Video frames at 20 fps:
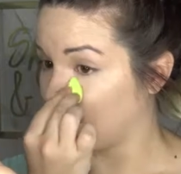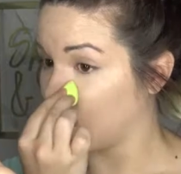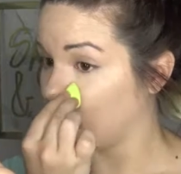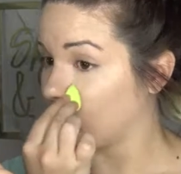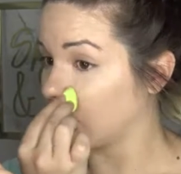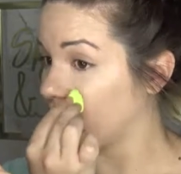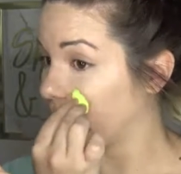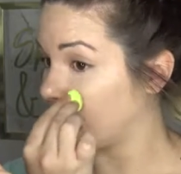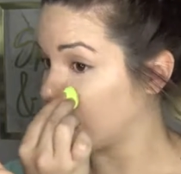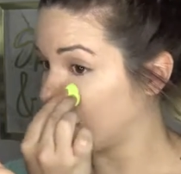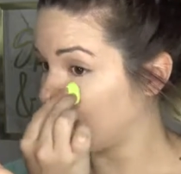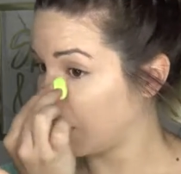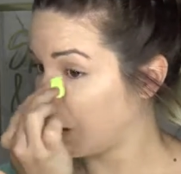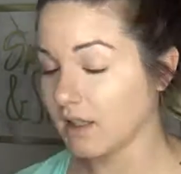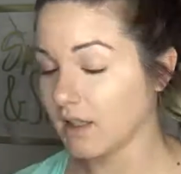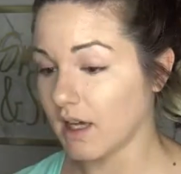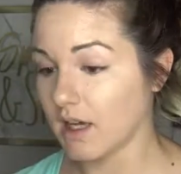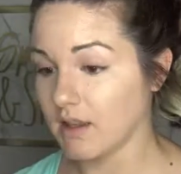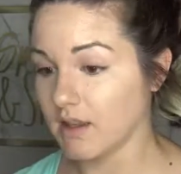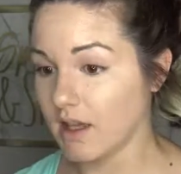corner.
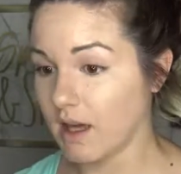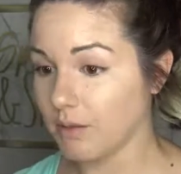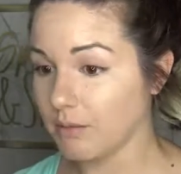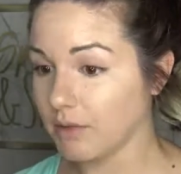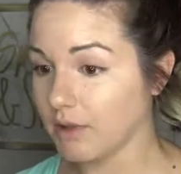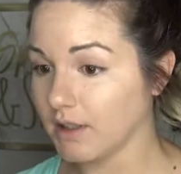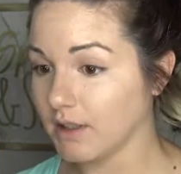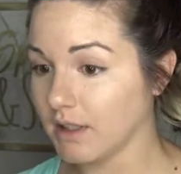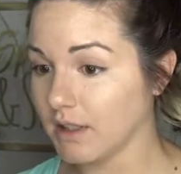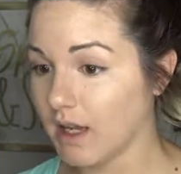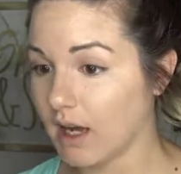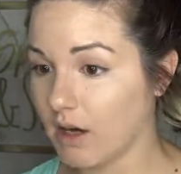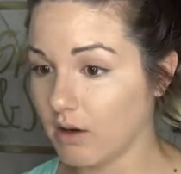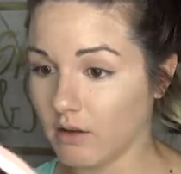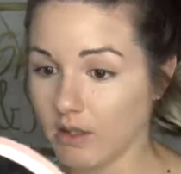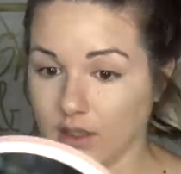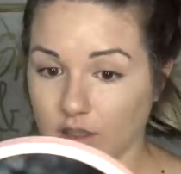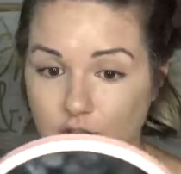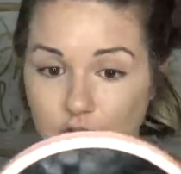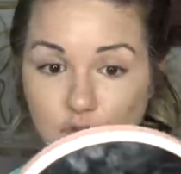Yeah, that blended out
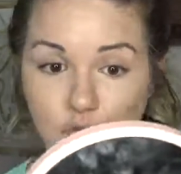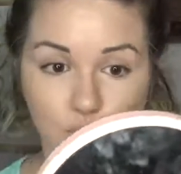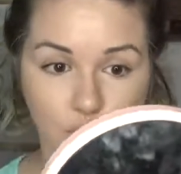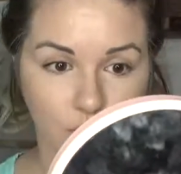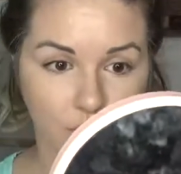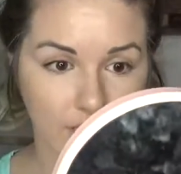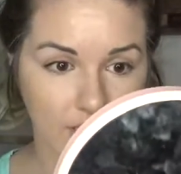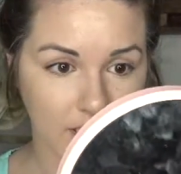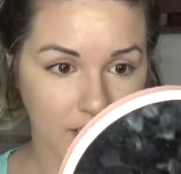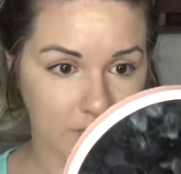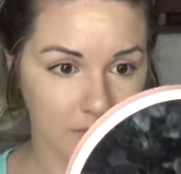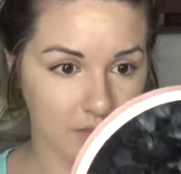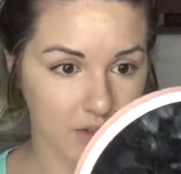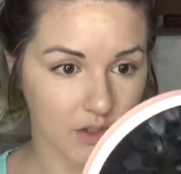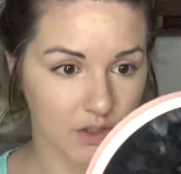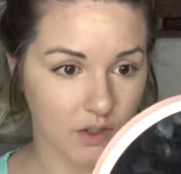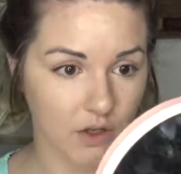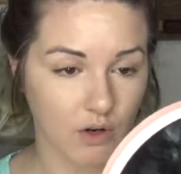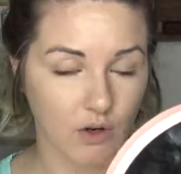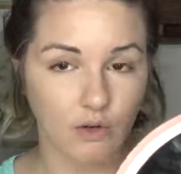like a dream.
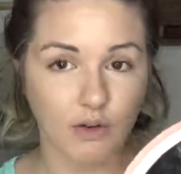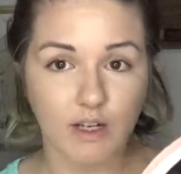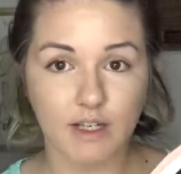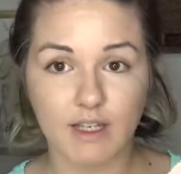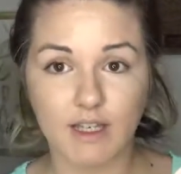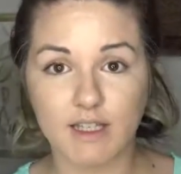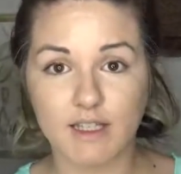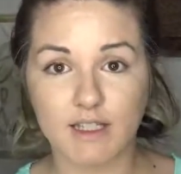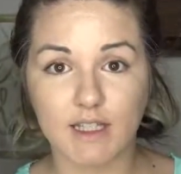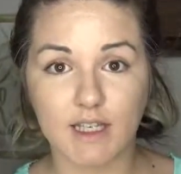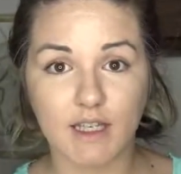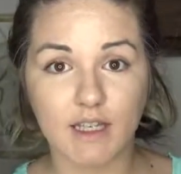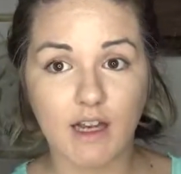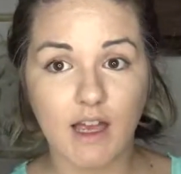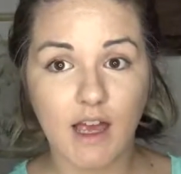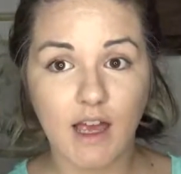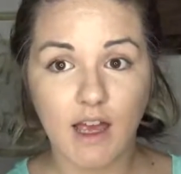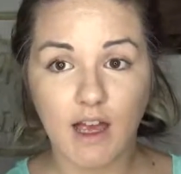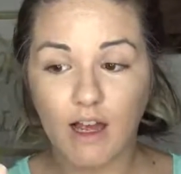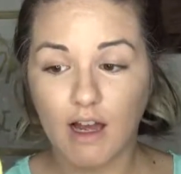So like I said,
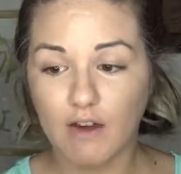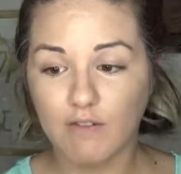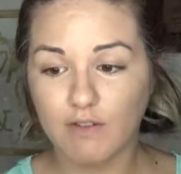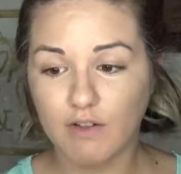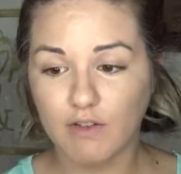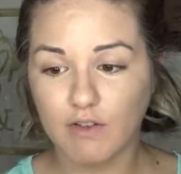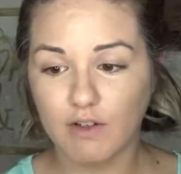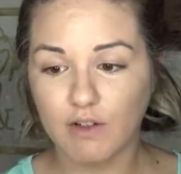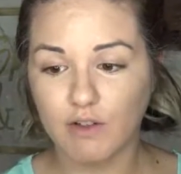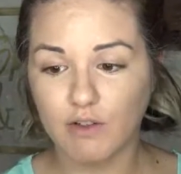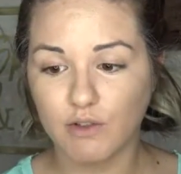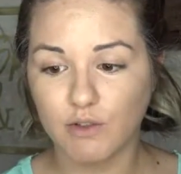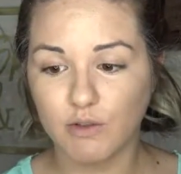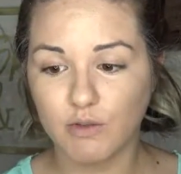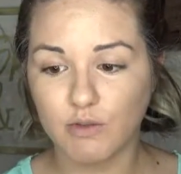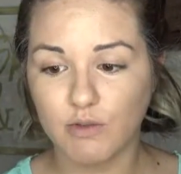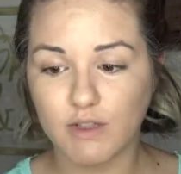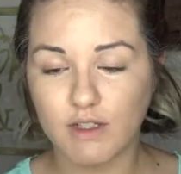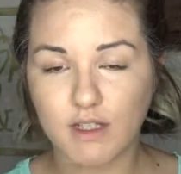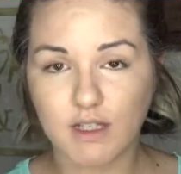I've never
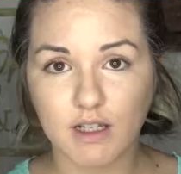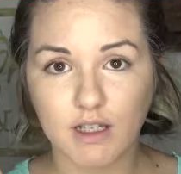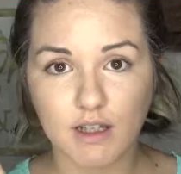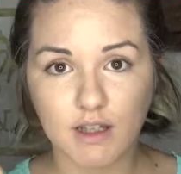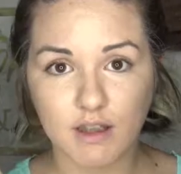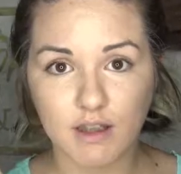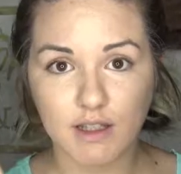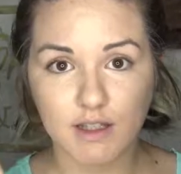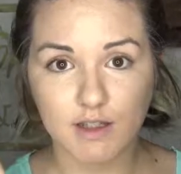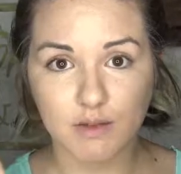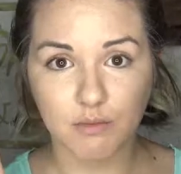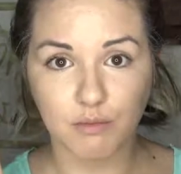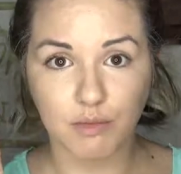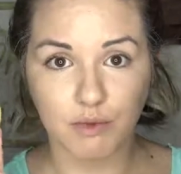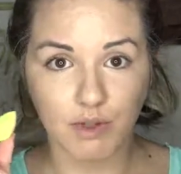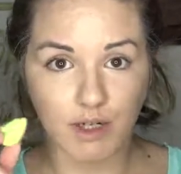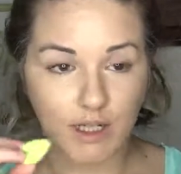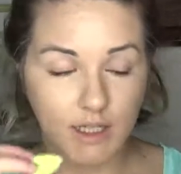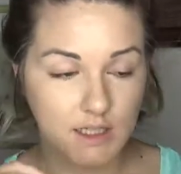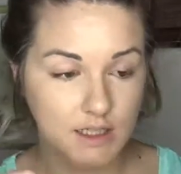used this
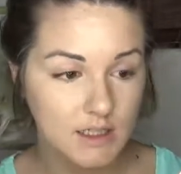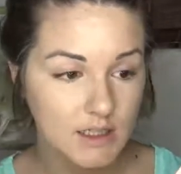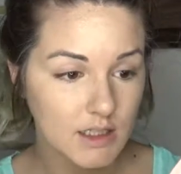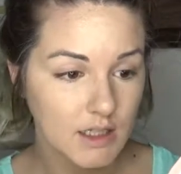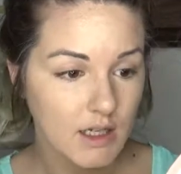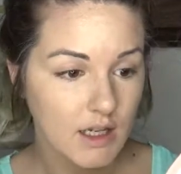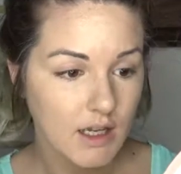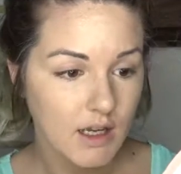brand,